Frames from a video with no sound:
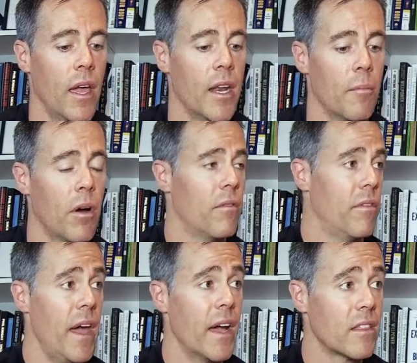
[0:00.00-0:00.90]
And
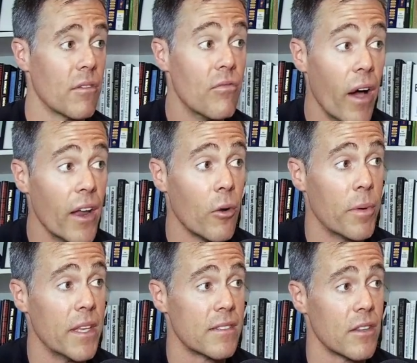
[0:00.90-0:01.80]
above that, the final
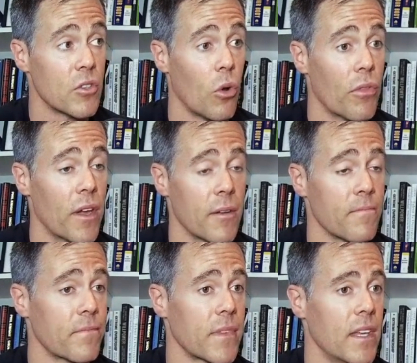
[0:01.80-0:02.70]
piece of this whole
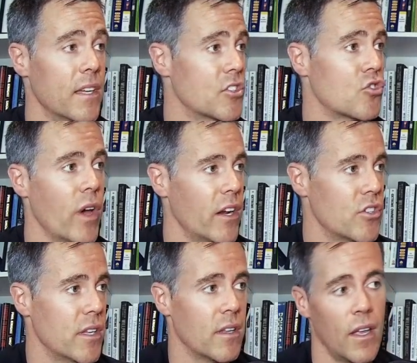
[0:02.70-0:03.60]
thing is
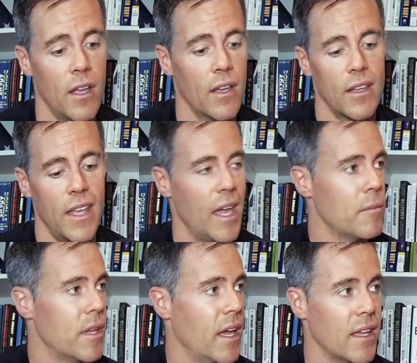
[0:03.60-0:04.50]
strategy,
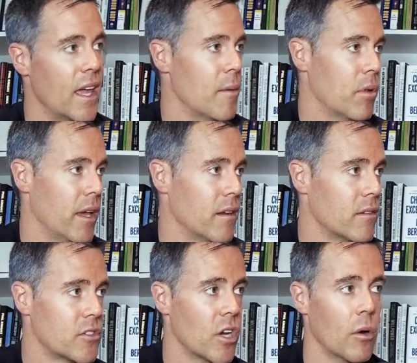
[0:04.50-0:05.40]
game day, game plan.
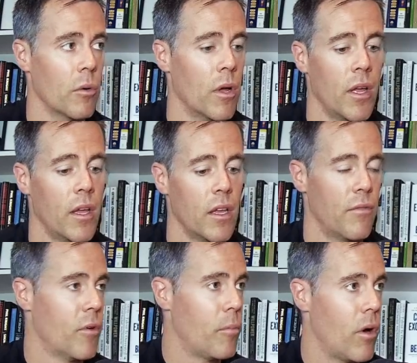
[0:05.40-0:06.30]
So
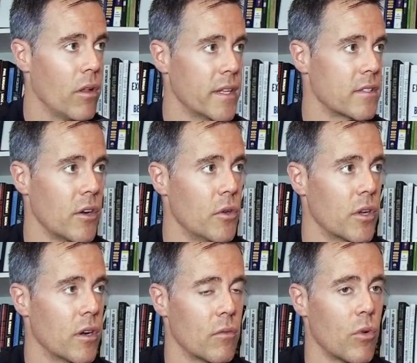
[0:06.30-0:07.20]
in football, it's are you
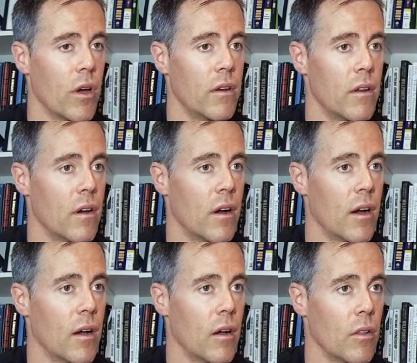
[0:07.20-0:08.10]
going to run
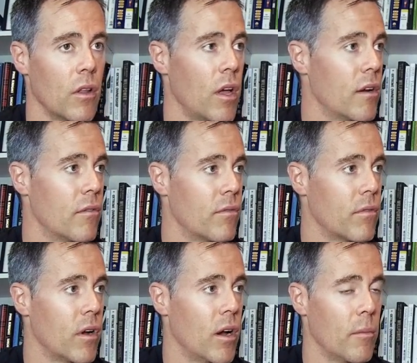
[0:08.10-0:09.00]
uh, a, a, lot
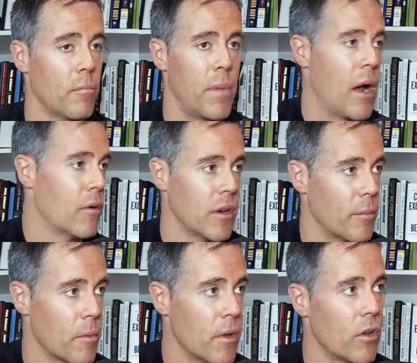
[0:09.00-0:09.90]
of um, pounded
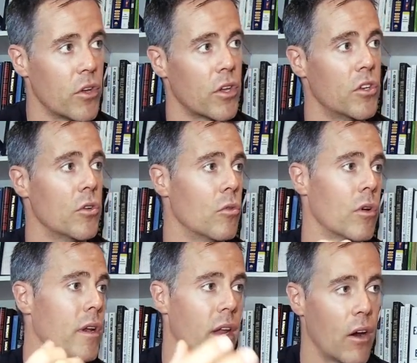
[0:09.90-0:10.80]
up the middle? You're going to
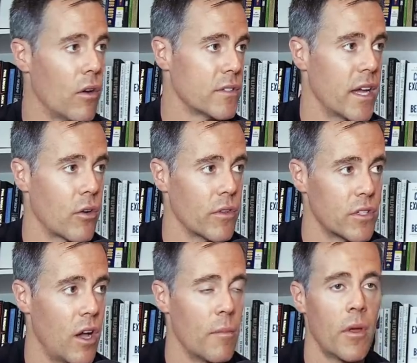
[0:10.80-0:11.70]
do an aerial attack over the
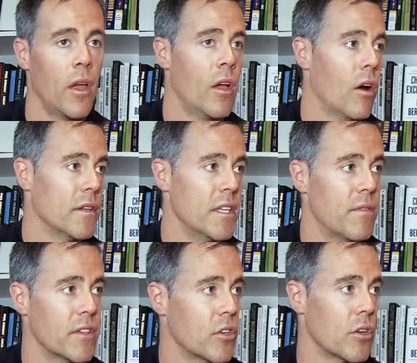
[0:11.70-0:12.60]
top. On
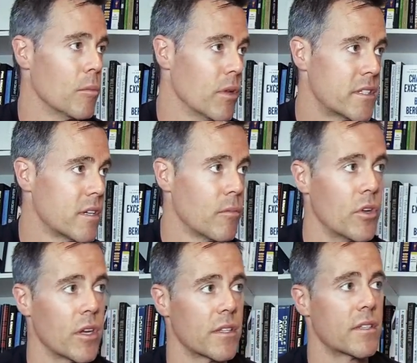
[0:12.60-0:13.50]
defense, you're going to blitz them,
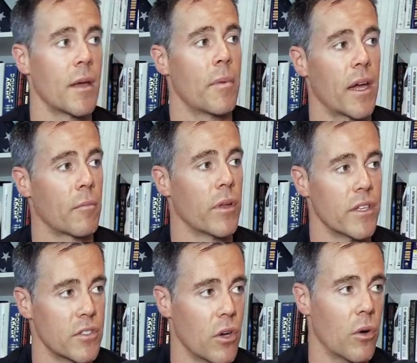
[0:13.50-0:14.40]
or you're going to step back and
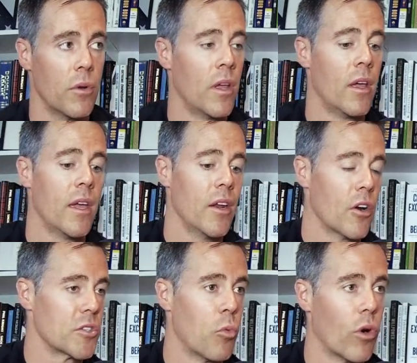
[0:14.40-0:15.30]
play a zone. In
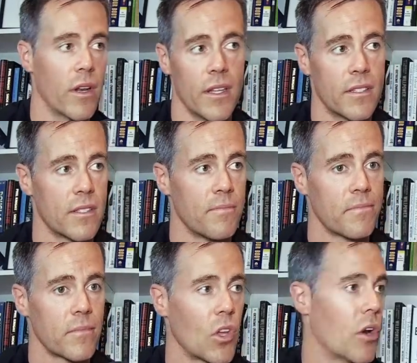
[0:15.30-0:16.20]
our sport, it's
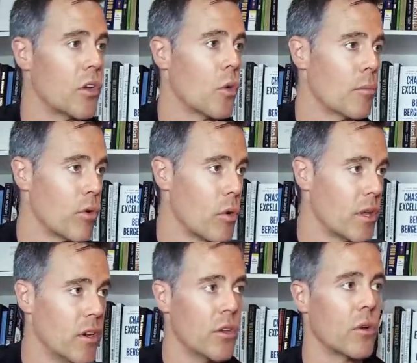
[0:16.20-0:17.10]
are you going to go
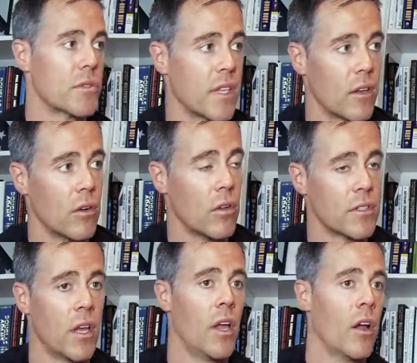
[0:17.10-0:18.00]
broken? Are you going to go
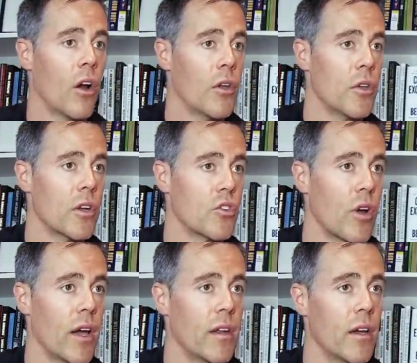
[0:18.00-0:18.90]
singles? Are you going to
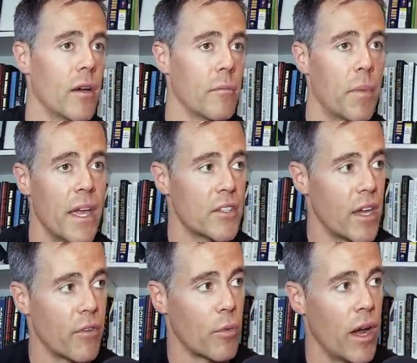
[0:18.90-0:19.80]
try to
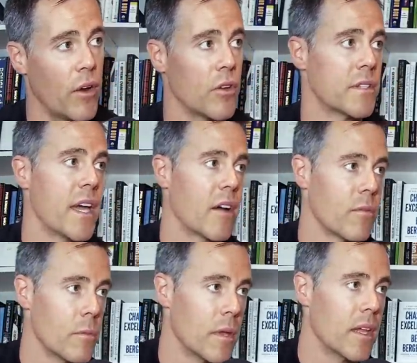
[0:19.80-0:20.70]
pace every round? Are you going to attack
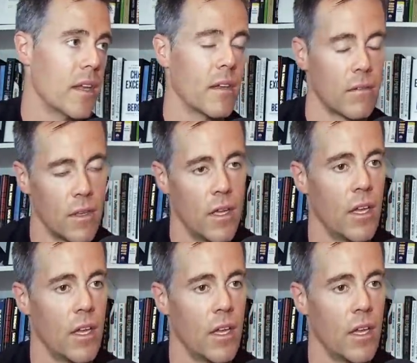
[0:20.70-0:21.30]
from the beginning?